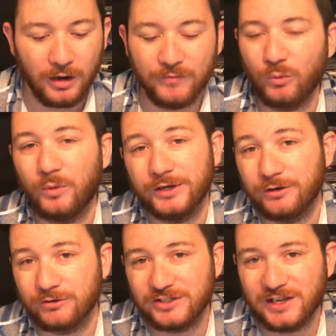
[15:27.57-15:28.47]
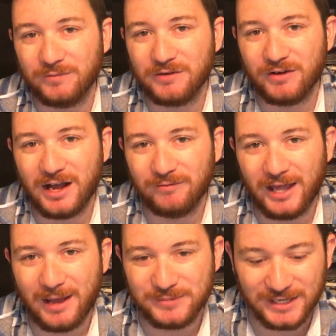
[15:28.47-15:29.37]
of the 175
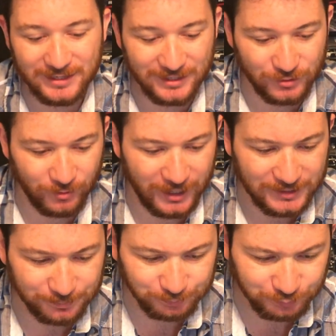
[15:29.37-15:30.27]
laps in this race.